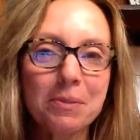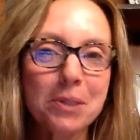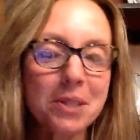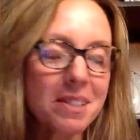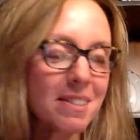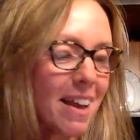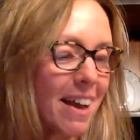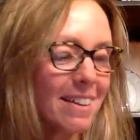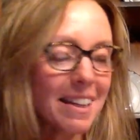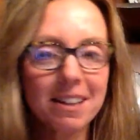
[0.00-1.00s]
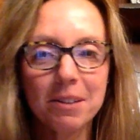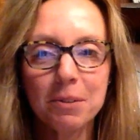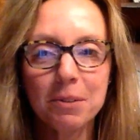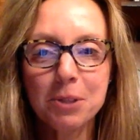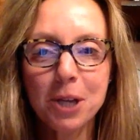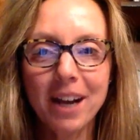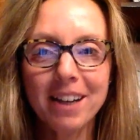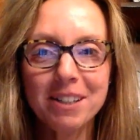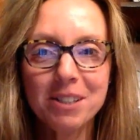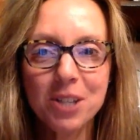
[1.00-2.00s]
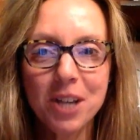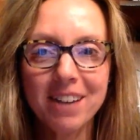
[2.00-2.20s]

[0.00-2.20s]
Just I needed a little change,